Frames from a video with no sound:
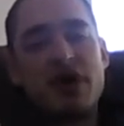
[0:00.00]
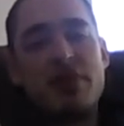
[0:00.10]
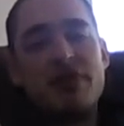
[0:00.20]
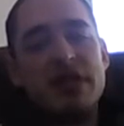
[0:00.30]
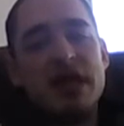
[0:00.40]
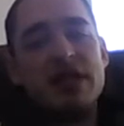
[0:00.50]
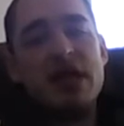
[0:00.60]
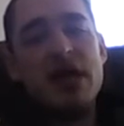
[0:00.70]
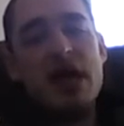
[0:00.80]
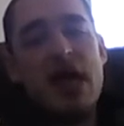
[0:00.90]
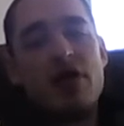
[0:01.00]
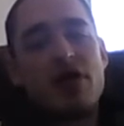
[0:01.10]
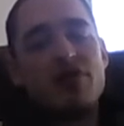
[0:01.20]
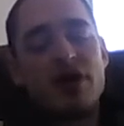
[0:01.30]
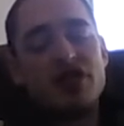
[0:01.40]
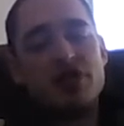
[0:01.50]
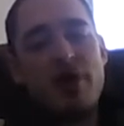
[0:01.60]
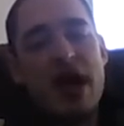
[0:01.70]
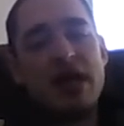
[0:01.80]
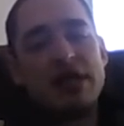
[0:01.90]
carbonate or crushed
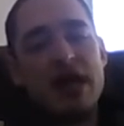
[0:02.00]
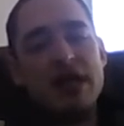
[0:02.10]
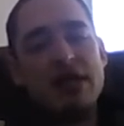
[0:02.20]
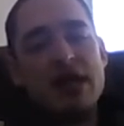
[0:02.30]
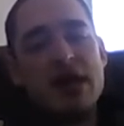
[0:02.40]
aragonite.